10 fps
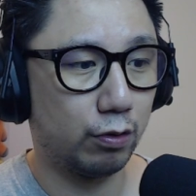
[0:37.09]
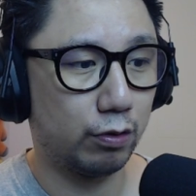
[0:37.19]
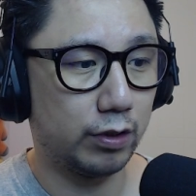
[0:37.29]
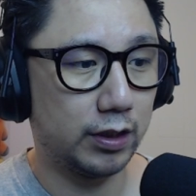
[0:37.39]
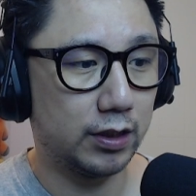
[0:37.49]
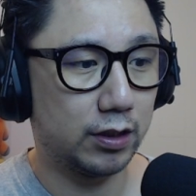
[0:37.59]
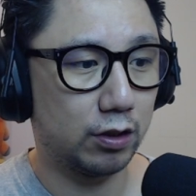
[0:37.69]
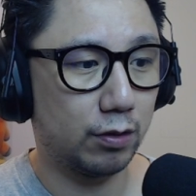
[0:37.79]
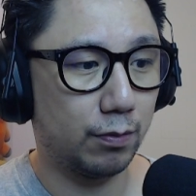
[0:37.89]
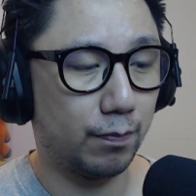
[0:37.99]
this
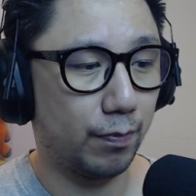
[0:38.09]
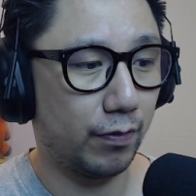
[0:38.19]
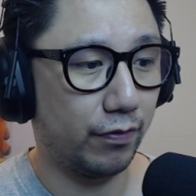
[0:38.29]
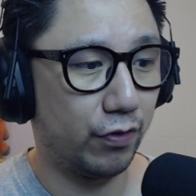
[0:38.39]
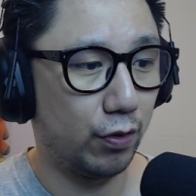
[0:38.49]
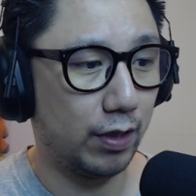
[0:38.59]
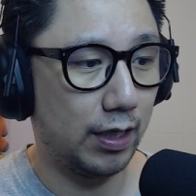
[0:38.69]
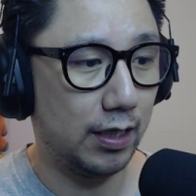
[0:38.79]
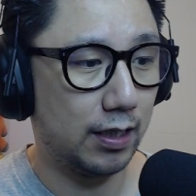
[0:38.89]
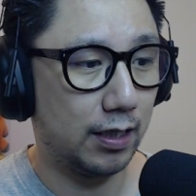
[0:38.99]

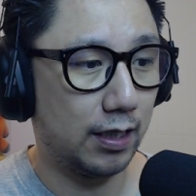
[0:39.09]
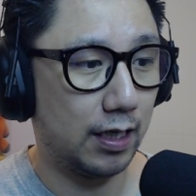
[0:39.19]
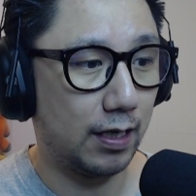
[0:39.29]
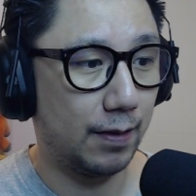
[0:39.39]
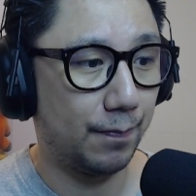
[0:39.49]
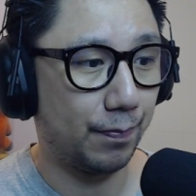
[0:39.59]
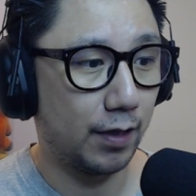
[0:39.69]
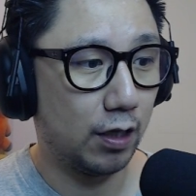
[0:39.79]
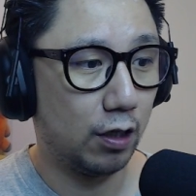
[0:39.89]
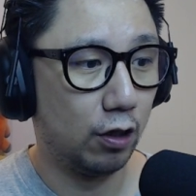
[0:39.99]
viewer, um,
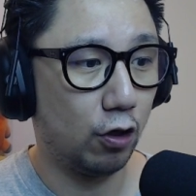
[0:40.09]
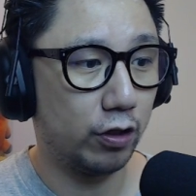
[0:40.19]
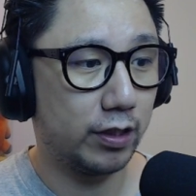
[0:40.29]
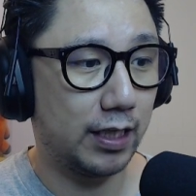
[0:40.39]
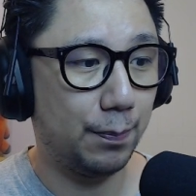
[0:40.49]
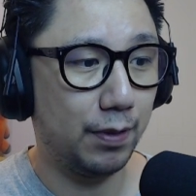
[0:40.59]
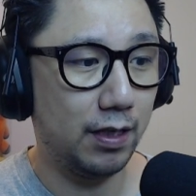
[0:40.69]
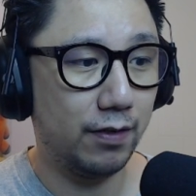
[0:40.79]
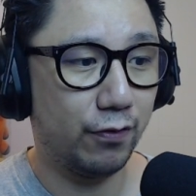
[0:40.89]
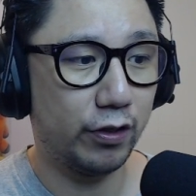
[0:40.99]
Lord Keeper
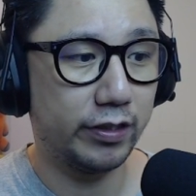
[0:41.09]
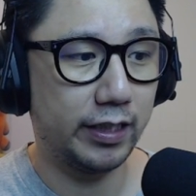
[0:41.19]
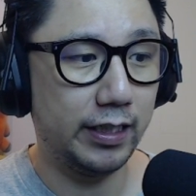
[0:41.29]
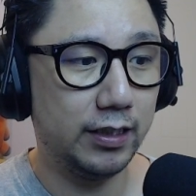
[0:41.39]
thirteen.